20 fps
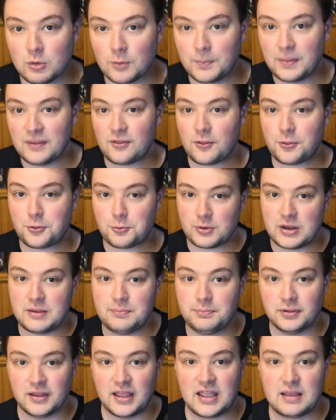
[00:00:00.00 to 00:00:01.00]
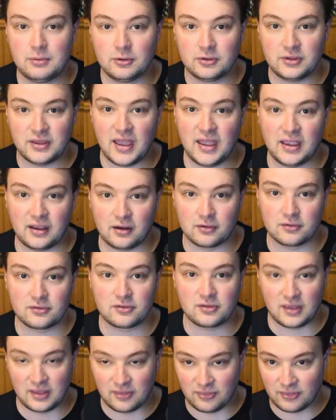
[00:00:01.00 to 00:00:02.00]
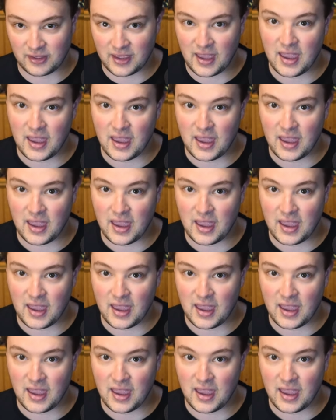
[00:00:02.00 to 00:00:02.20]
will be the three playable Jaegers in the